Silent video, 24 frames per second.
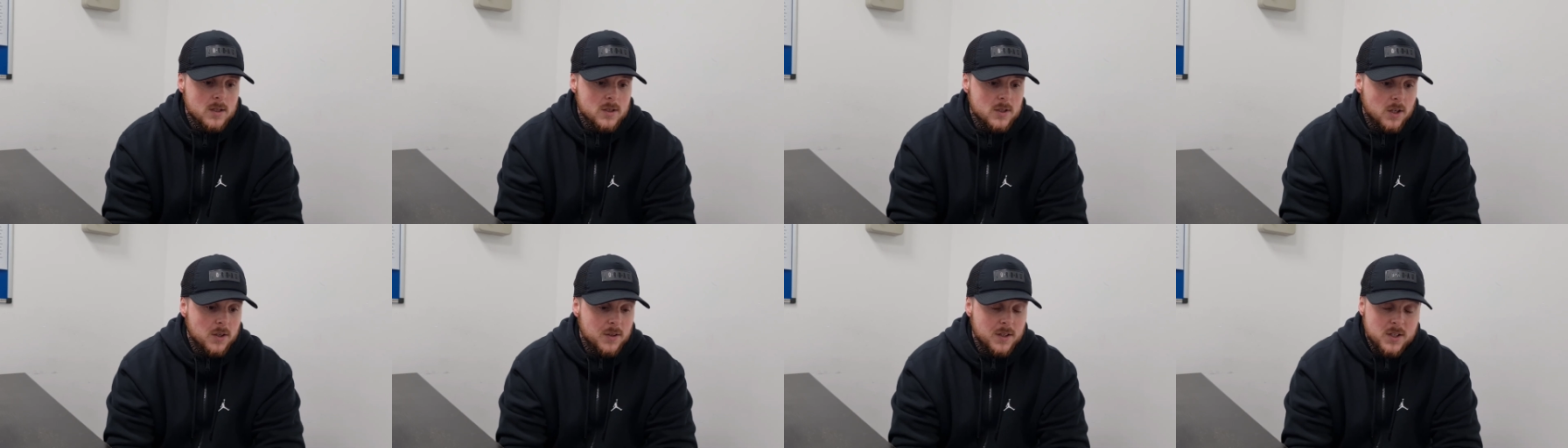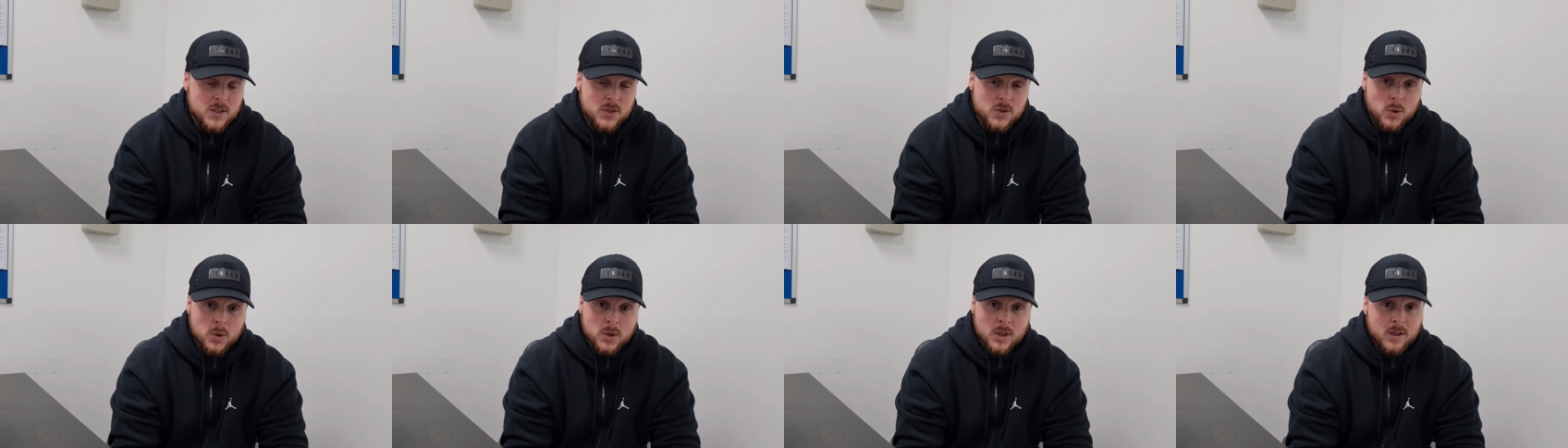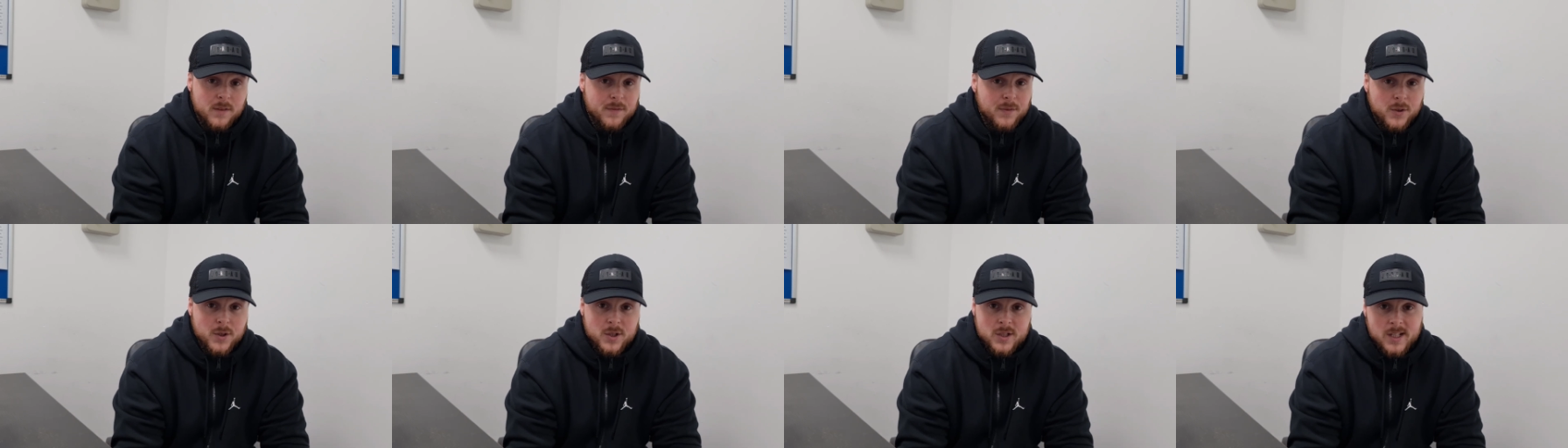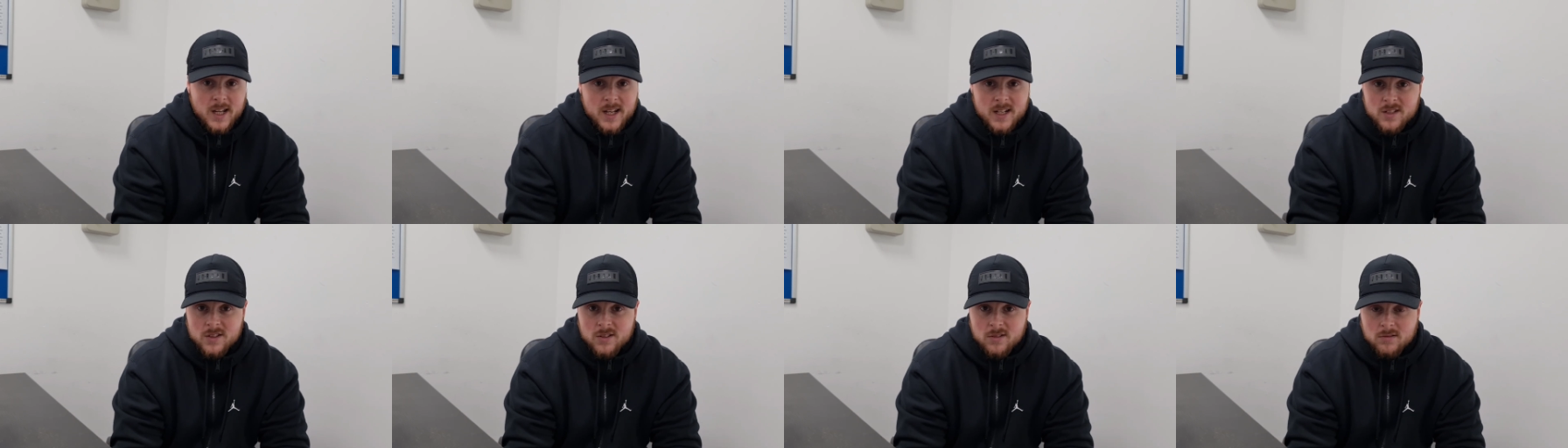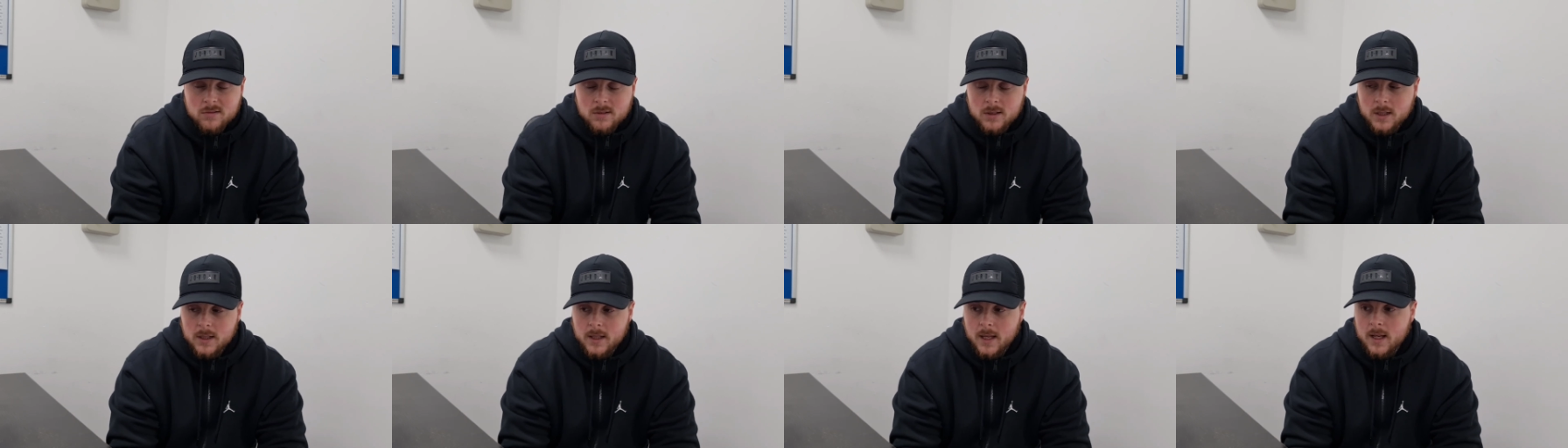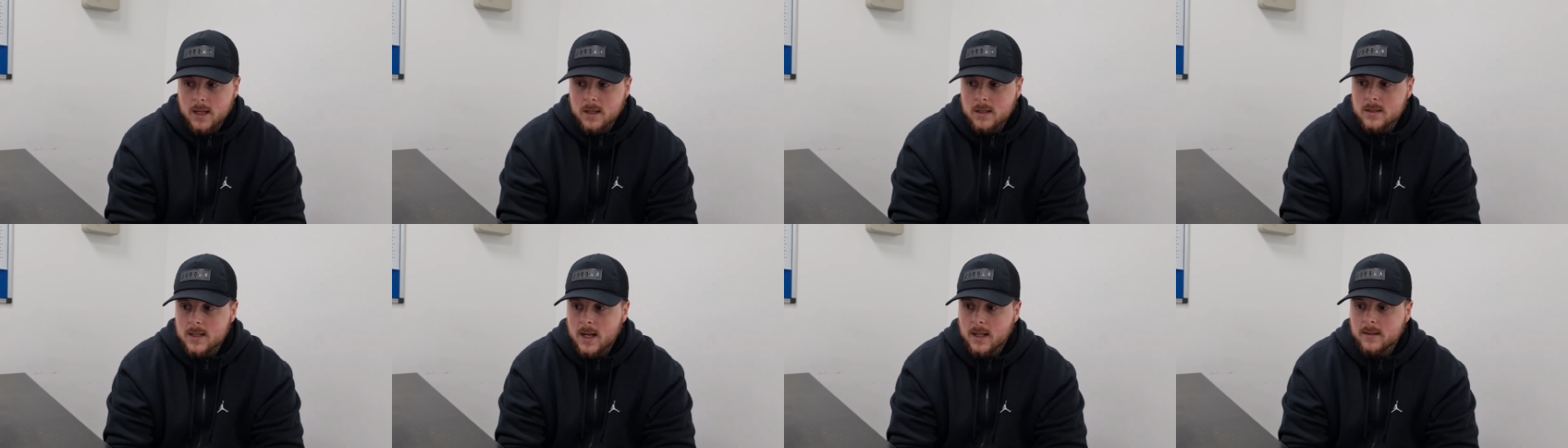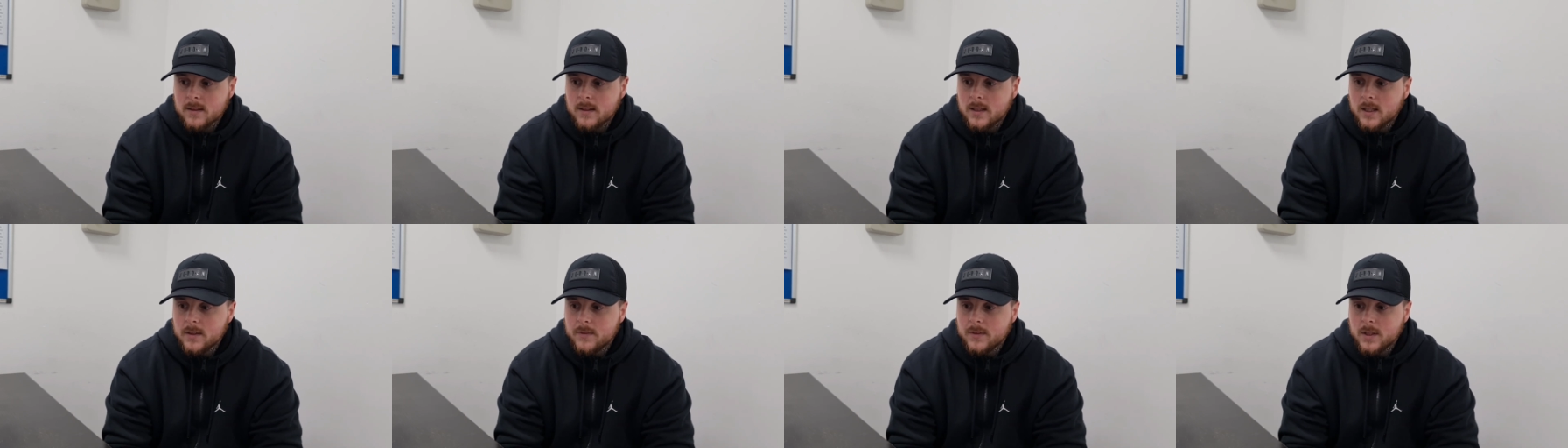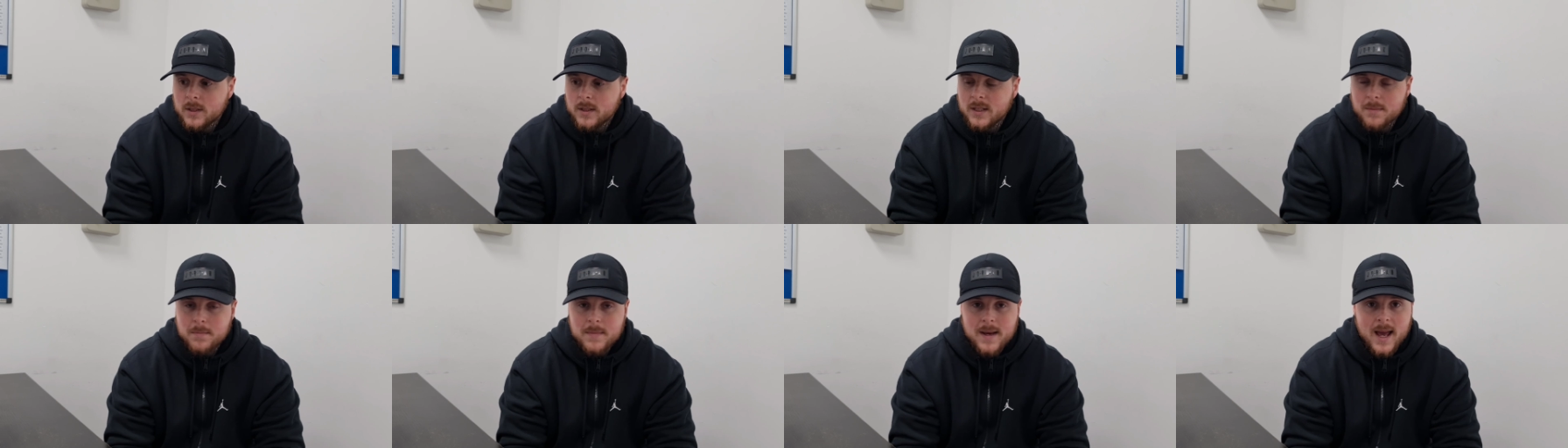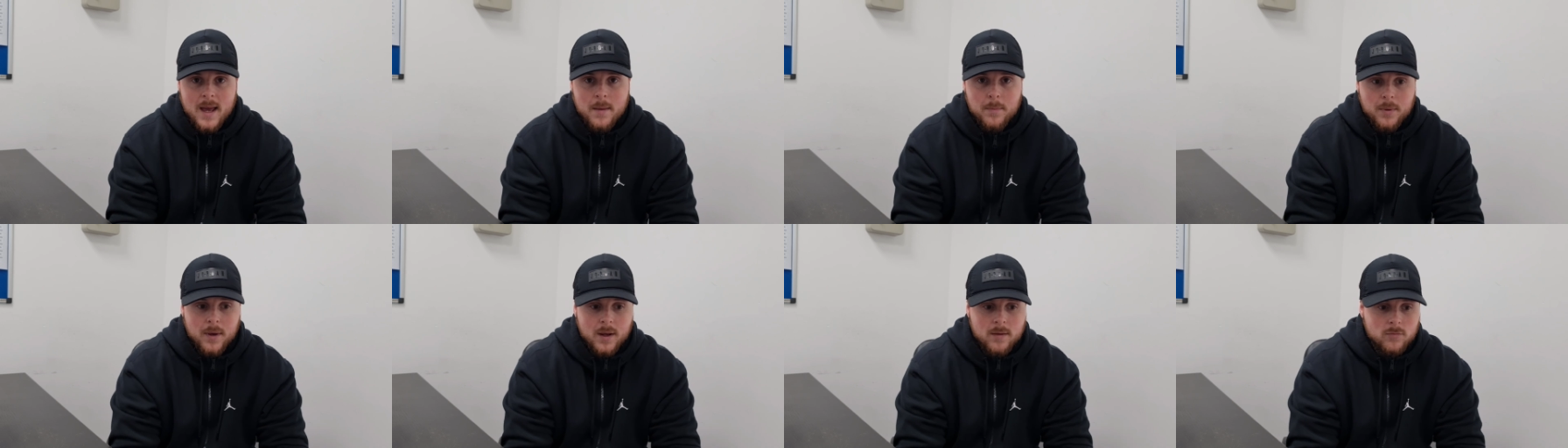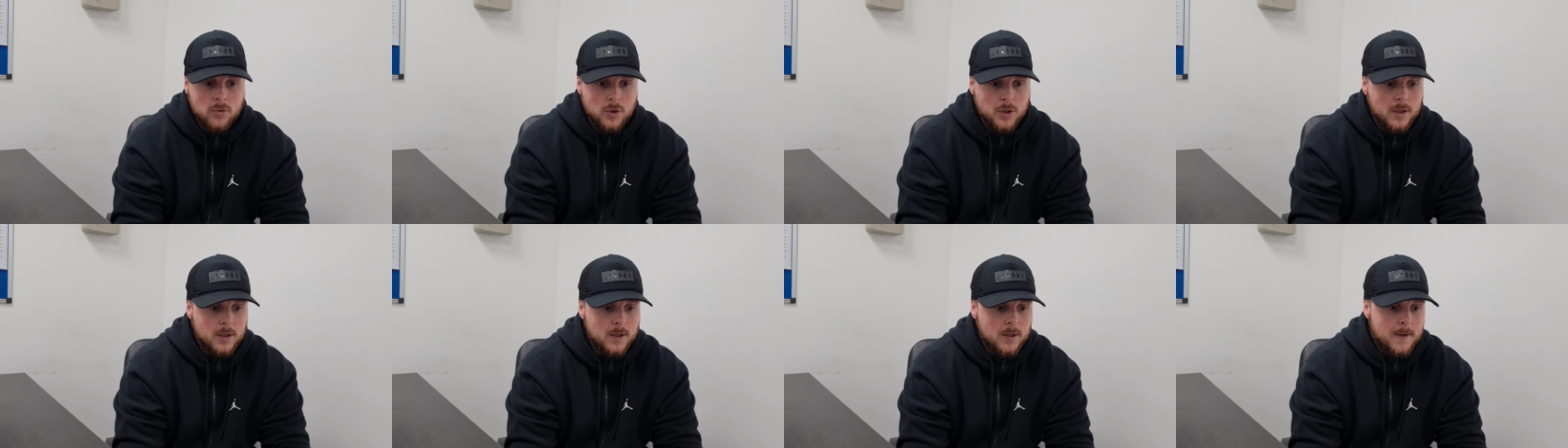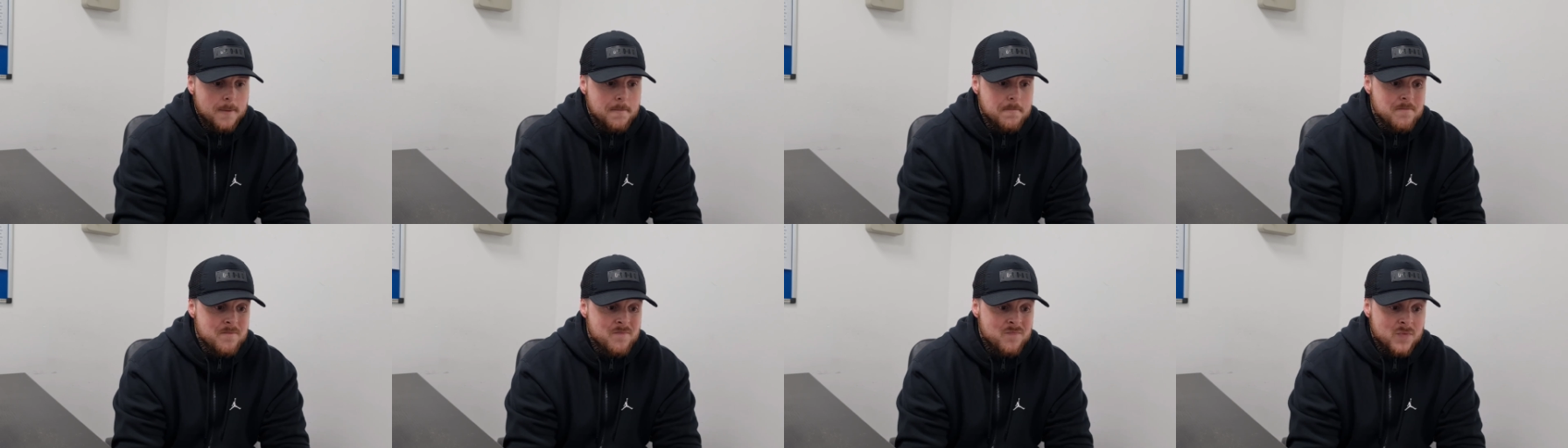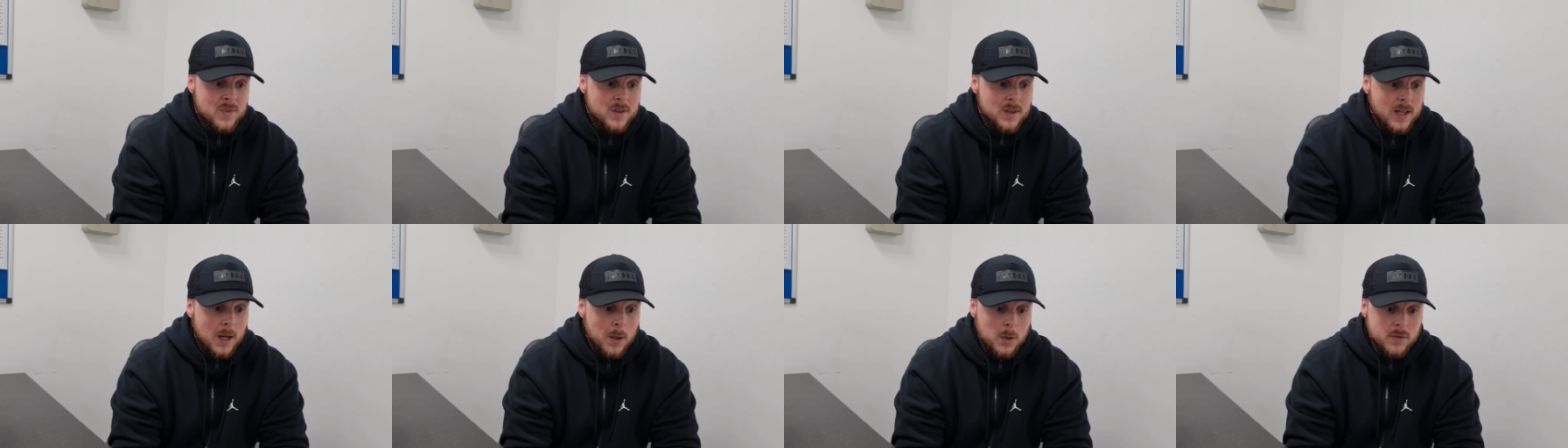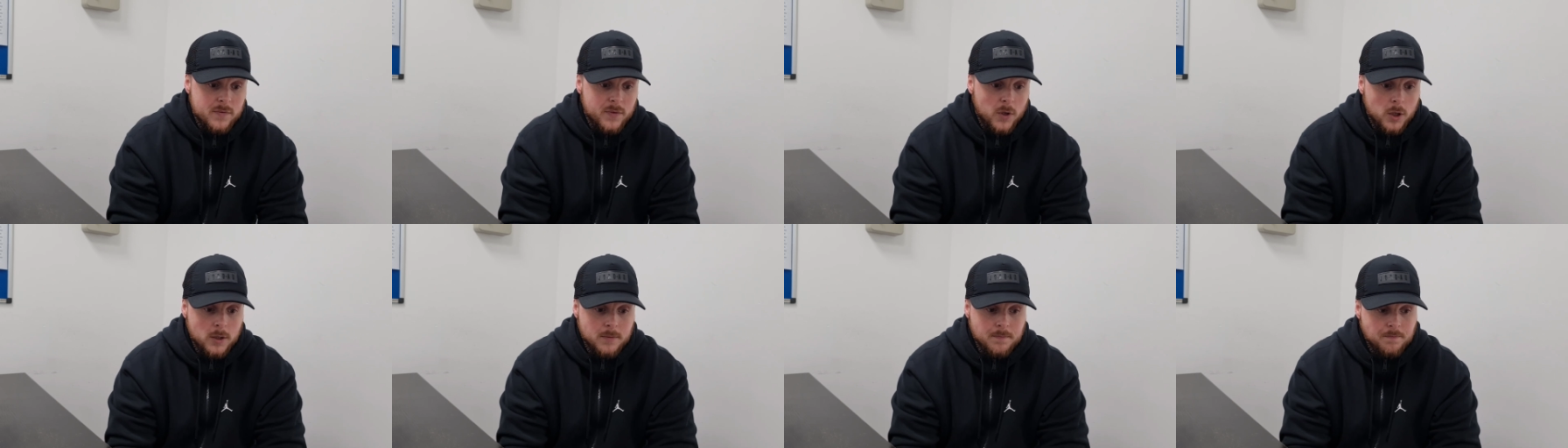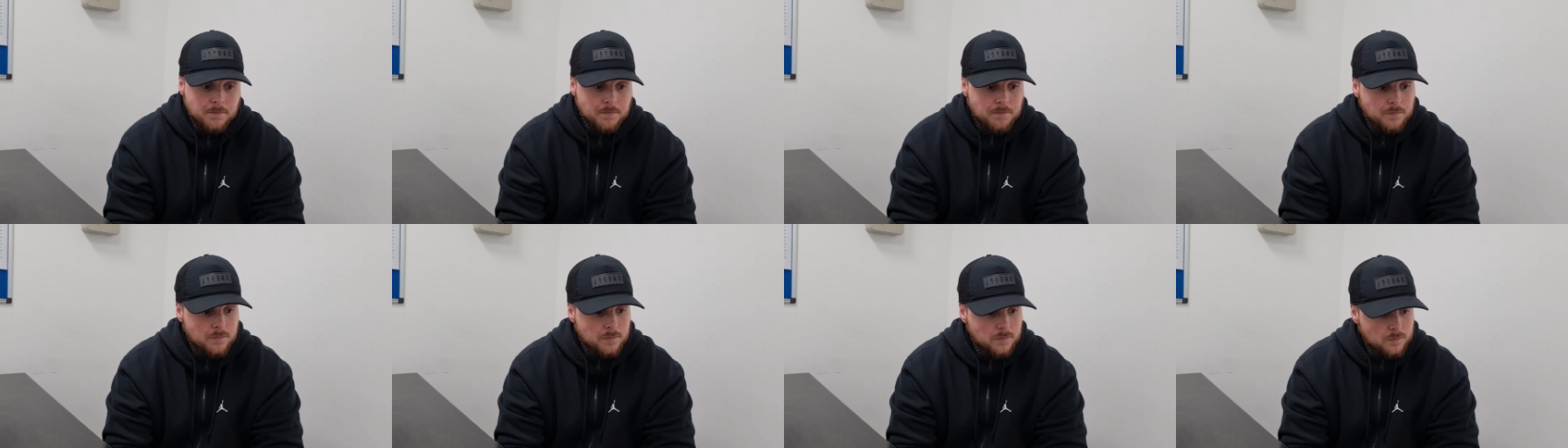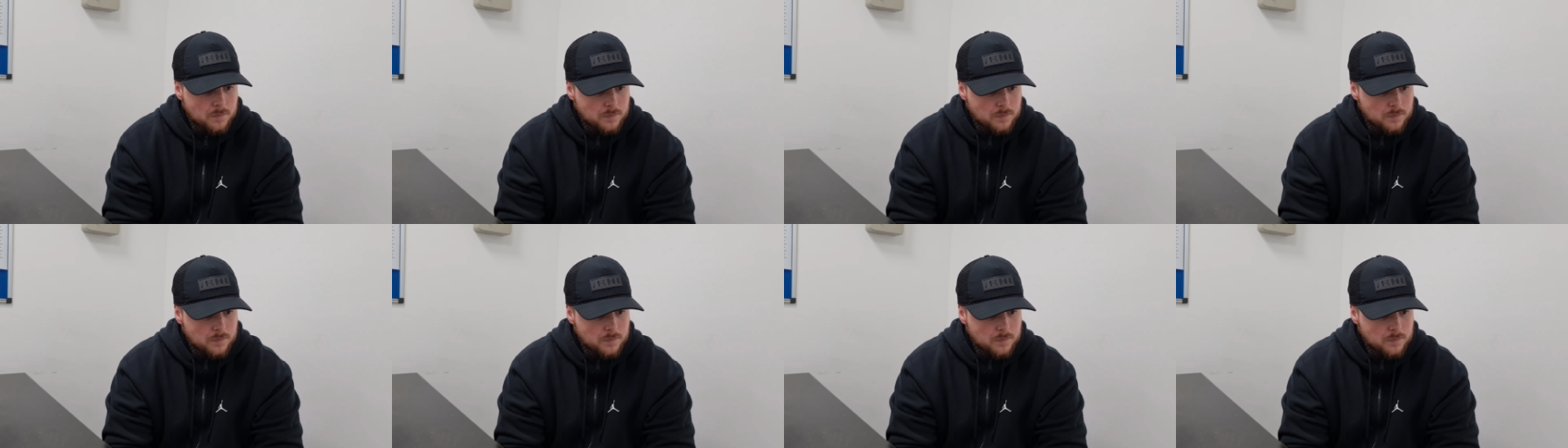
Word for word: So, this is all in the first day still, okay? Saturday evening, did my 8 pm run, that was fine.